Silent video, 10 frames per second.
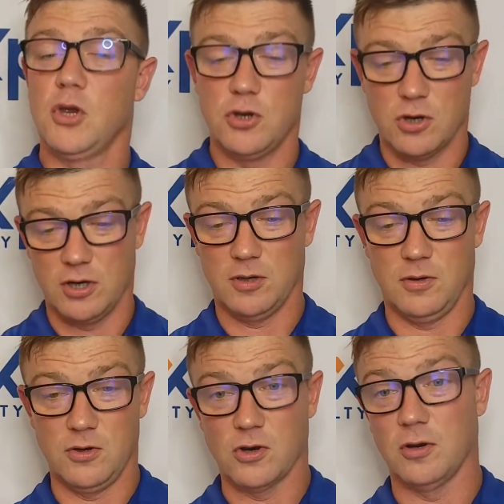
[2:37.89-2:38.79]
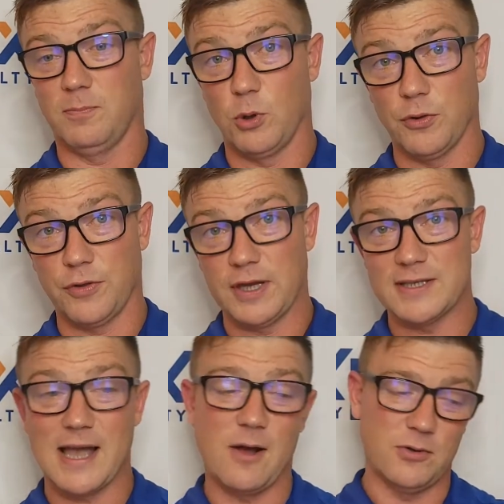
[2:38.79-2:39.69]
You're gonna pull things
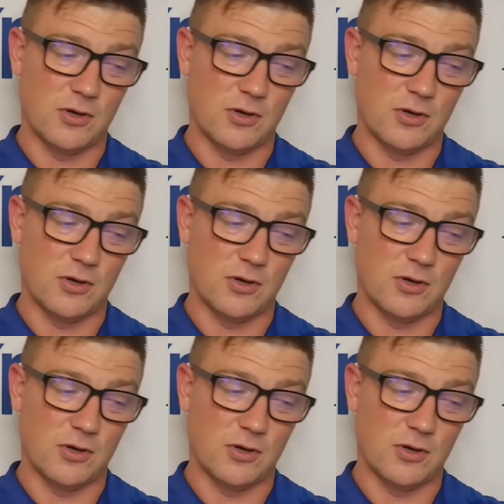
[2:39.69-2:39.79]
out.